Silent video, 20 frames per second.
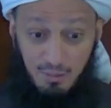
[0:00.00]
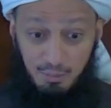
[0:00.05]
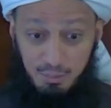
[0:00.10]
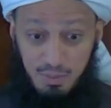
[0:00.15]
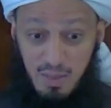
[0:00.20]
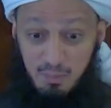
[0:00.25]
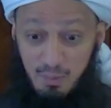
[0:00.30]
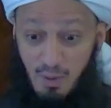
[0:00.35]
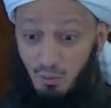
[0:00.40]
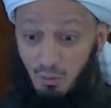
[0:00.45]

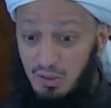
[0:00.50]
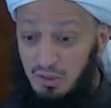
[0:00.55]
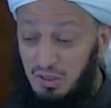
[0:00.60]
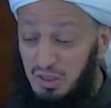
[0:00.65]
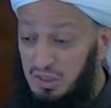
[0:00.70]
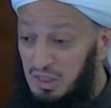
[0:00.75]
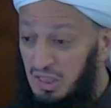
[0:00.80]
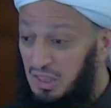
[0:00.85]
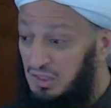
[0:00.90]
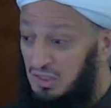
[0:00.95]
people with
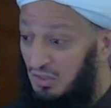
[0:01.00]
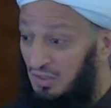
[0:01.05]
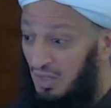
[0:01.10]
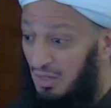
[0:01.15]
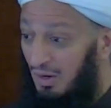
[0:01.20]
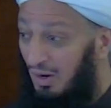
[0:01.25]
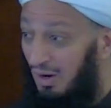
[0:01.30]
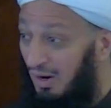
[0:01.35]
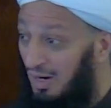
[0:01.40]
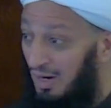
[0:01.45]
disease in
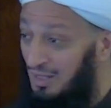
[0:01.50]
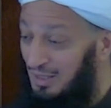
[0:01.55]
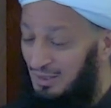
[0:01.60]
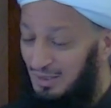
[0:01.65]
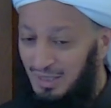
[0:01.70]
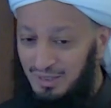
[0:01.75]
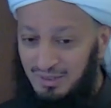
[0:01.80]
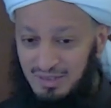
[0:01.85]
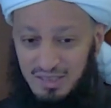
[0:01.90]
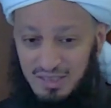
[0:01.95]
their
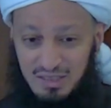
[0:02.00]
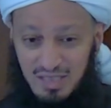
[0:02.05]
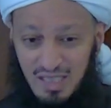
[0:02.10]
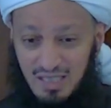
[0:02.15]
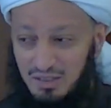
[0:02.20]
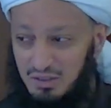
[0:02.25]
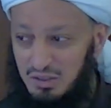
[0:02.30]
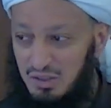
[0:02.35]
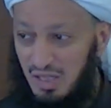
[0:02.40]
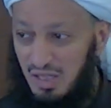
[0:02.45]
heart, they
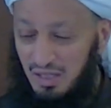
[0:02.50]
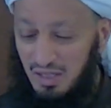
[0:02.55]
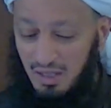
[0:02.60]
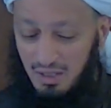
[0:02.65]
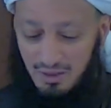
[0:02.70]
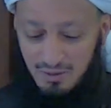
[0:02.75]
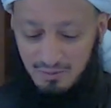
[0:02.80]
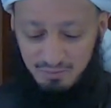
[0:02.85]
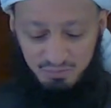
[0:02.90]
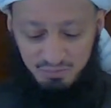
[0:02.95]
started
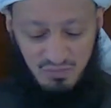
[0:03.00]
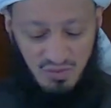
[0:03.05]
saying,